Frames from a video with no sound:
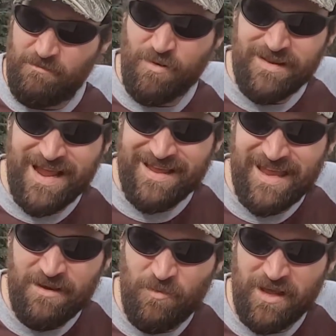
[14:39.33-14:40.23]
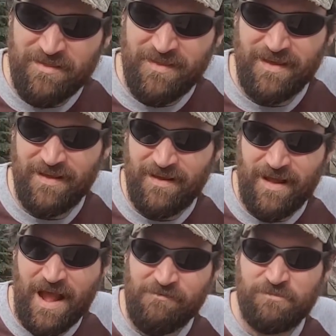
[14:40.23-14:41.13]
bring that kid with.
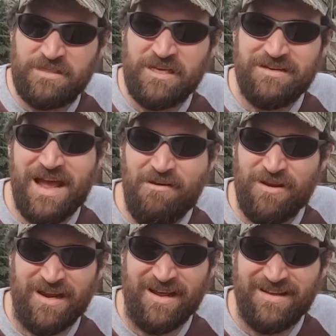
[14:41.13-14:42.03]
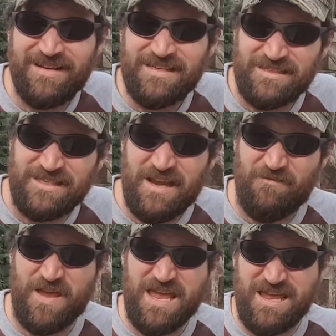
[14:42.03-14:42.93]
Have him sit down in it. See
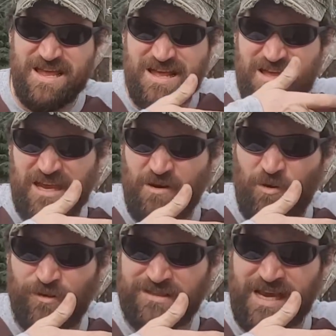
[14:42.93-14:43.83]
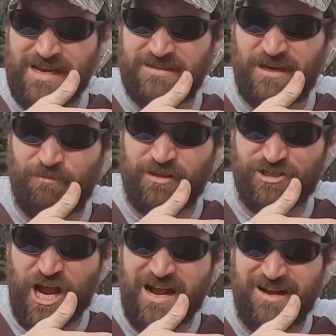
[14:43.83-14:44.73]
if he can hold his hands up with a
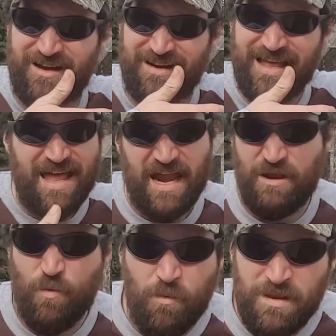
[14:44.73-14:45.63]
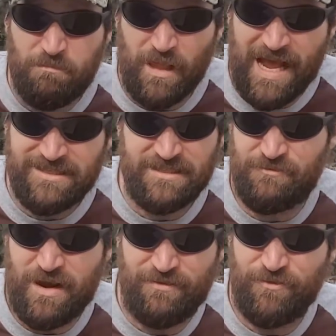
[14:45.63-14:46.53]
shotgun and he won't be
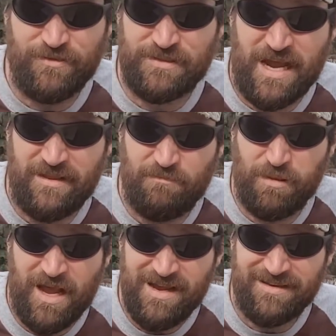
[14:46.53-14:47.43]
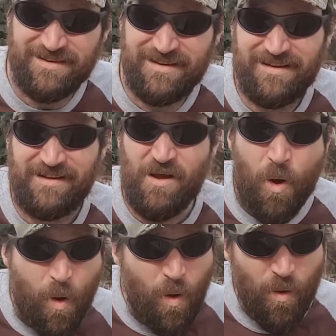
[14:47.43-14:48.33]
blasting right through the side of the blind.
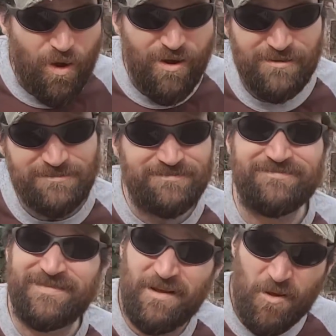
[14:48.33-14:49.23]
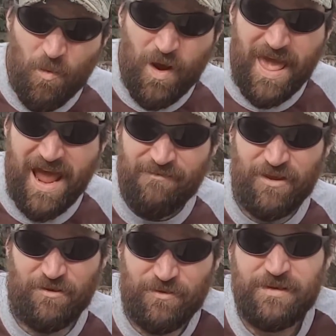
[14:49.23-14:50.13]
Or what have
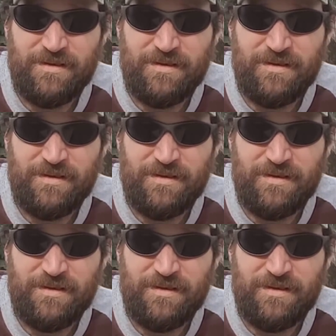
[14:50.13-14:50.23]
you.